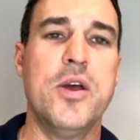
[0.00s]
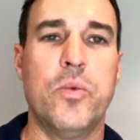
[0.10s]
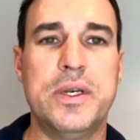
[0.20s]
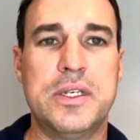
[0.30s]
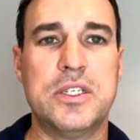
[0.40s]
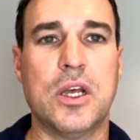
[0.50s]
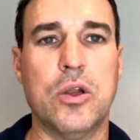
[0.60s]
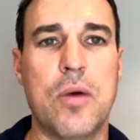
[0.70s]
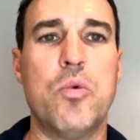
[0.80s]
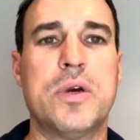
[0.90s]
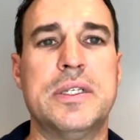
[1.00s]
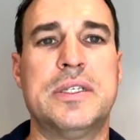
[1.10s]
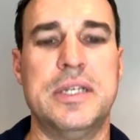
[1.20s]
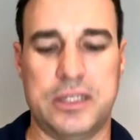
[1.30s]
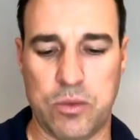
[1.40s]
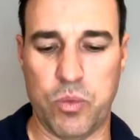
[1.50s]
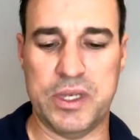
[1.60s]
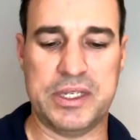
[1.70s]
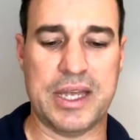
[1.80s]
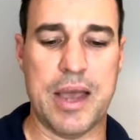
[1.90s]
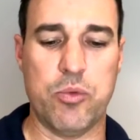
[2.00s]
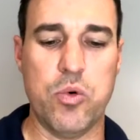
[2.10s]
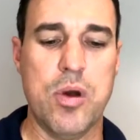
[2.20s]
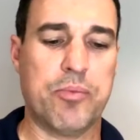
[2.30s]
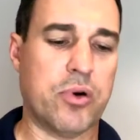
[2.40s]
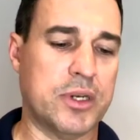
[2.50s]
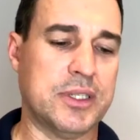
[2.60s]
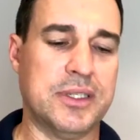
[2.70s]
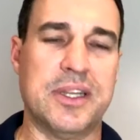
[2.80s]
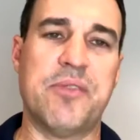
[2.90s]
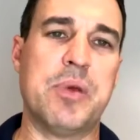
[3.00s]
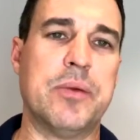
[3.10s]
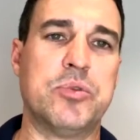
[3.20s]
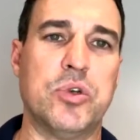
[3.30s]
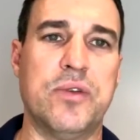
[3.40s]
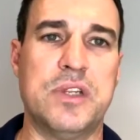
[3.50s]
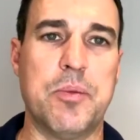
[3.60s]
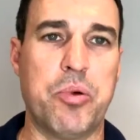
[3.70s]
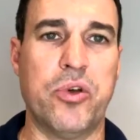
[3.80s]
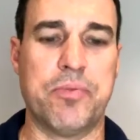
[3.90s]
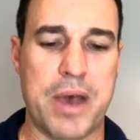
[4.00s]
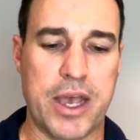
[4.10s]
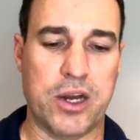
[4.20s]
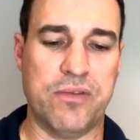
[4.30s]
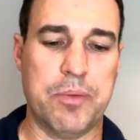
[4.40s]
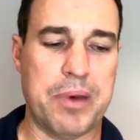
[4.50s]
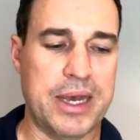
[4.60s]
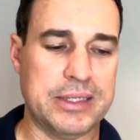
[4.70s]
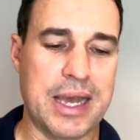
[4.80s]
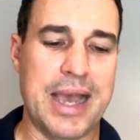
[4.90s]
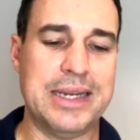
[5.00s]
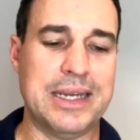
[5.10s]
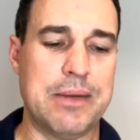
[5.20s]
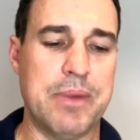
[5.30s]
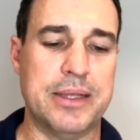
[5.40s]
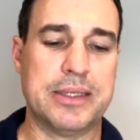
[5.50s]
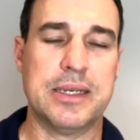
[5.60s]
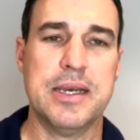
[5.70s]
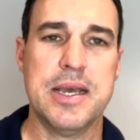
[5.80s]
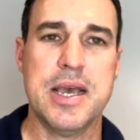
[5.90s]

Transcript: which is a lot more consistent with the stable prices that have been observed in the Perth market over the past 18 months.